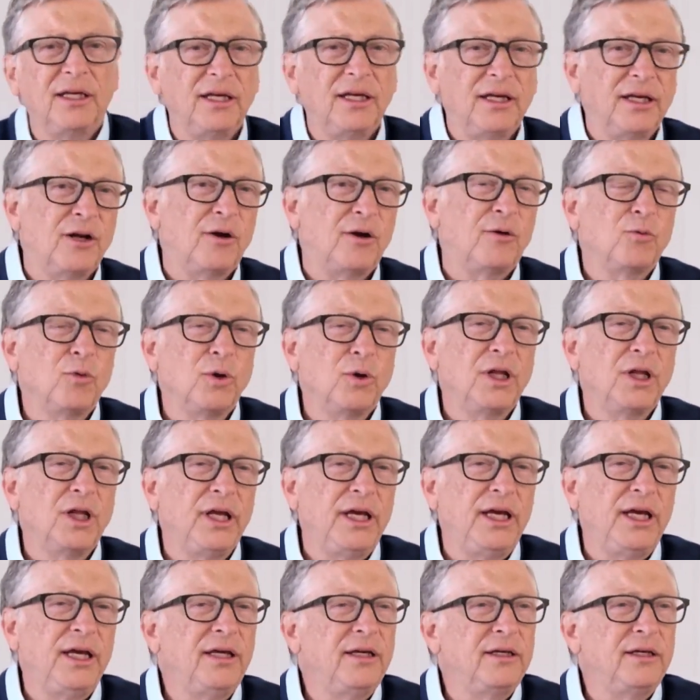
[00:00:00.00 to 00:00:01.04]
you know,
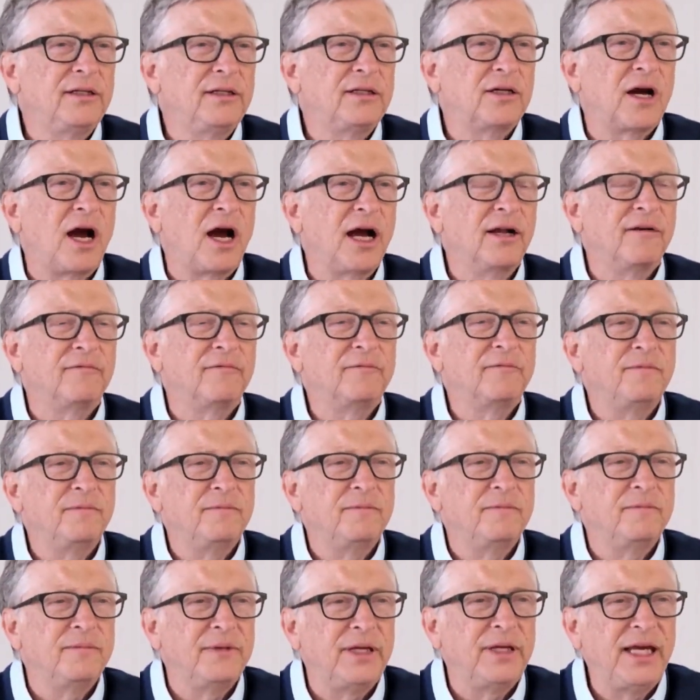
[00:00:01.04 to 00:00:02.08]
really kind of
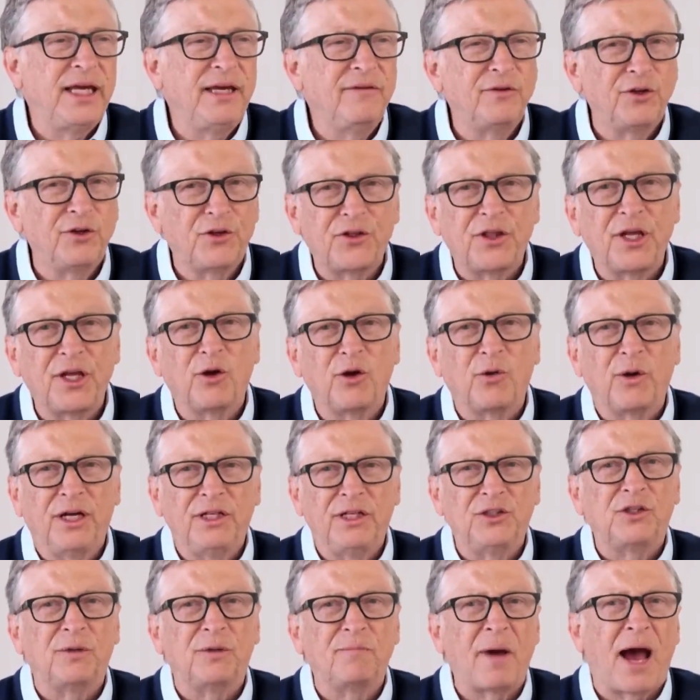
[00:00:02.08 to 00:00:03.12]
evil
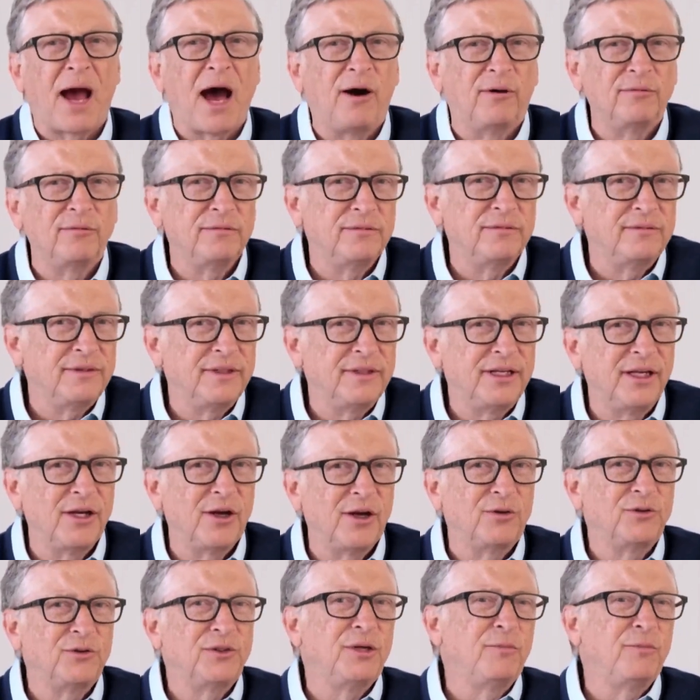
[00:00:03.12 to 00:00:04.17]
theories about, you
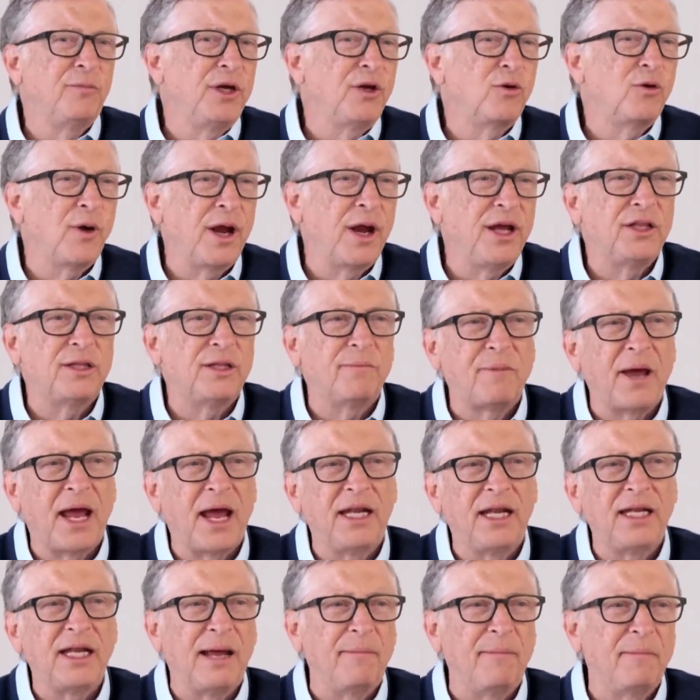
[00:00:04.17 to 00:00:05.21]
know, did we create the
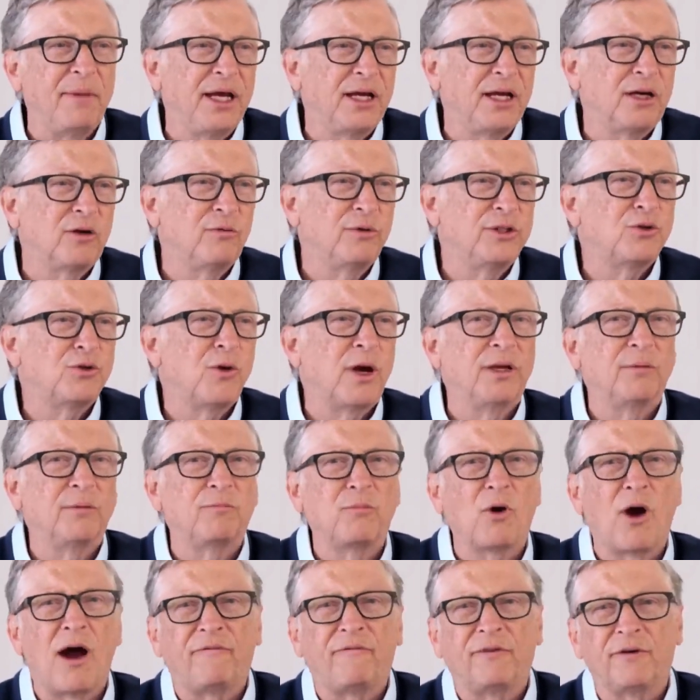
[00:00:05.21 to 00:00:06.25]
pandemic? Are we trying to
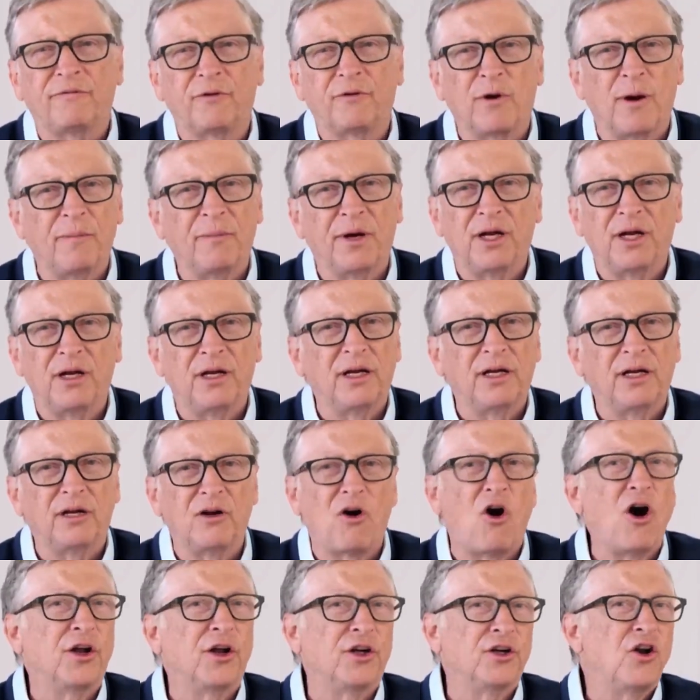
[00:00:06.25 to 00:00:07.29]
profit from it? And
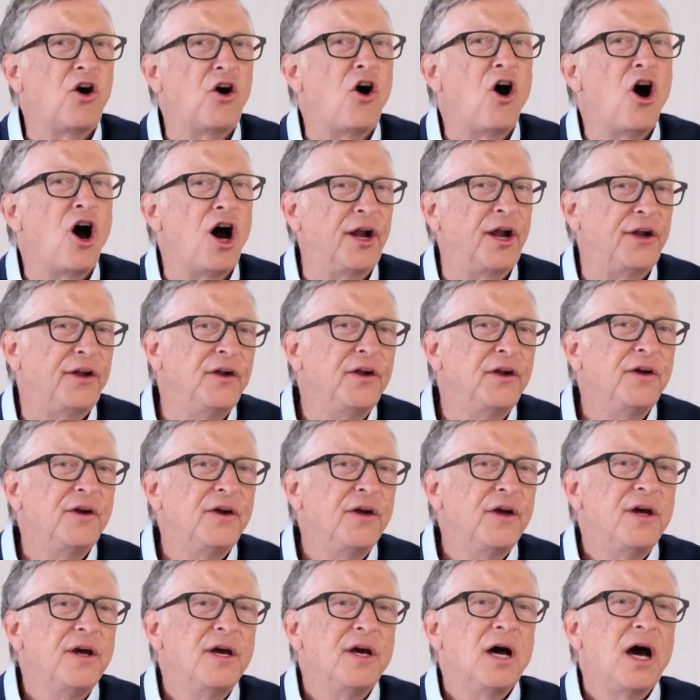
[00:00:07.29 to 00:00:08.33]
on and
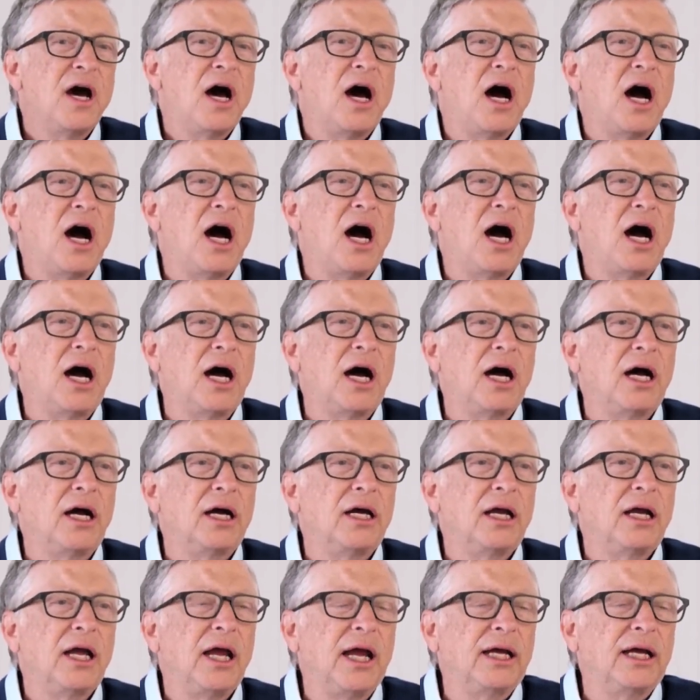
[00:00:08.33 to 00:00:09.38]
on.
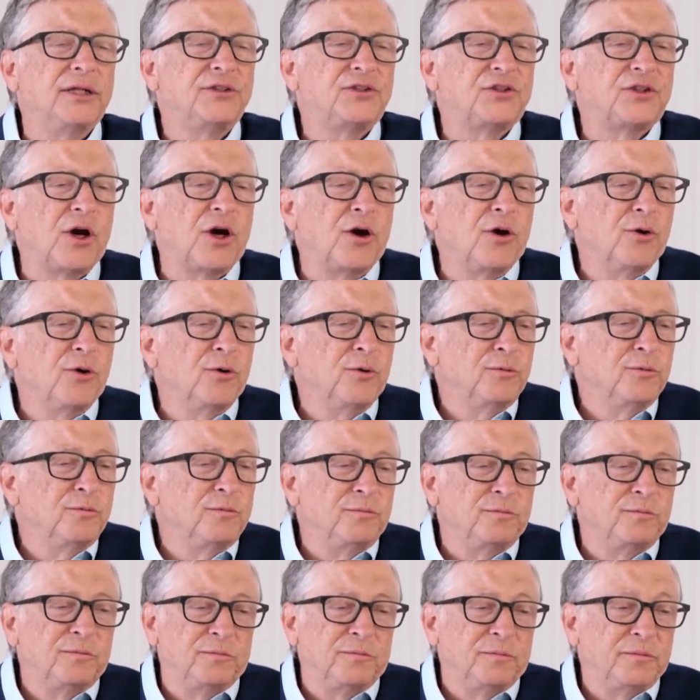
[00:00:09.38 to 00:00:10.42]
And so,
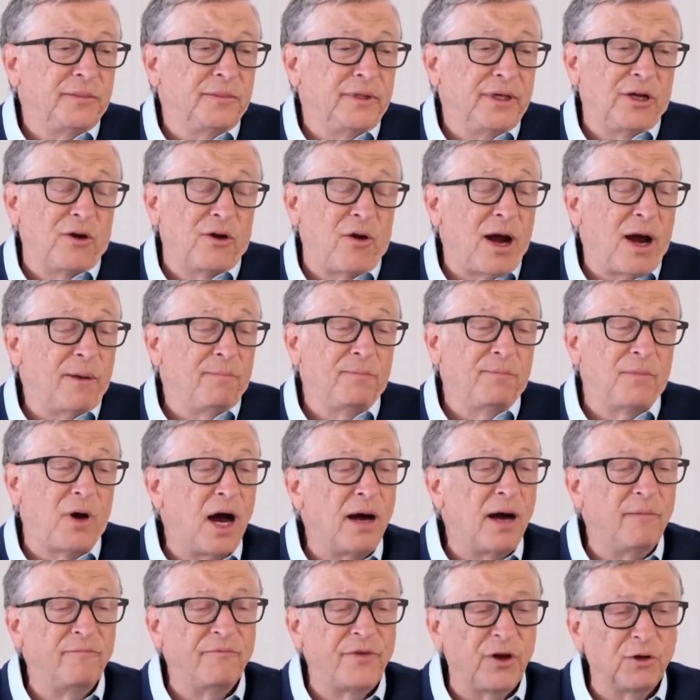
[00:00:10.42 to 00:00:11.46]
you know,
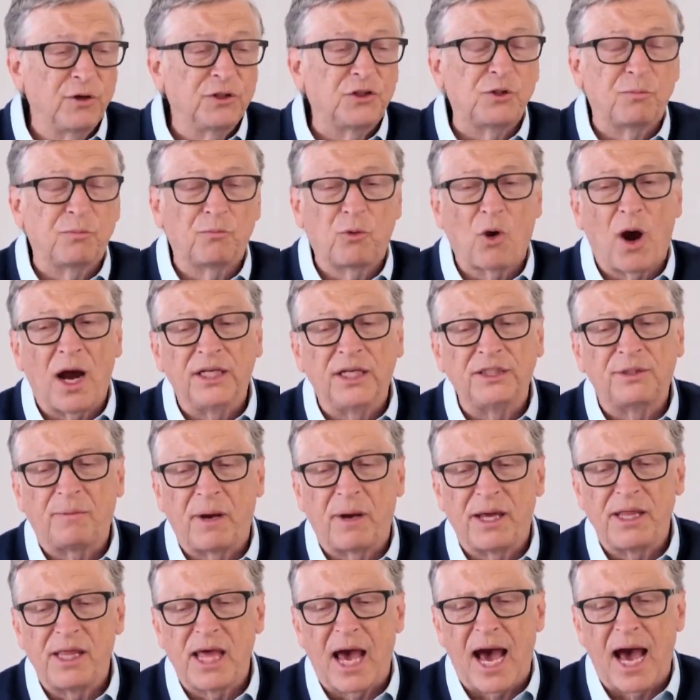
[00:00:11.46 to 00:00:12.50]
I'm very surprised
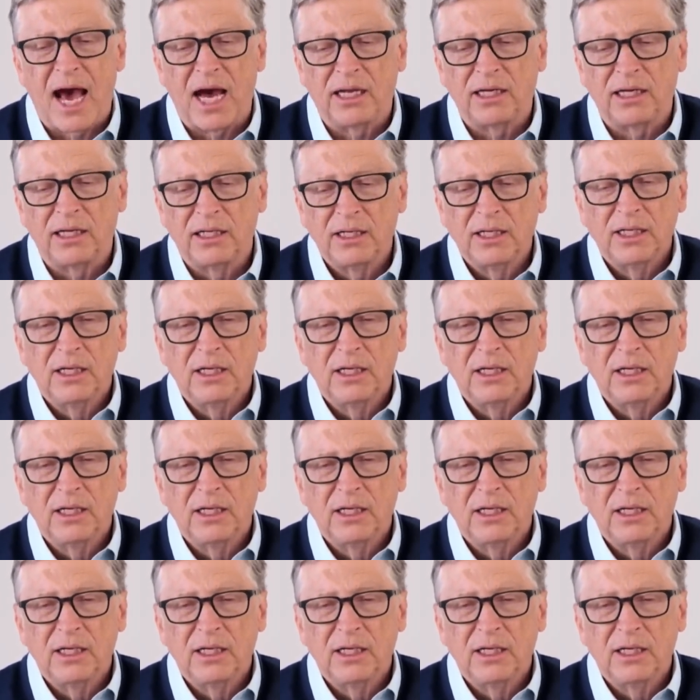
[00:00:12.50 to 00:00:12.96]
by that.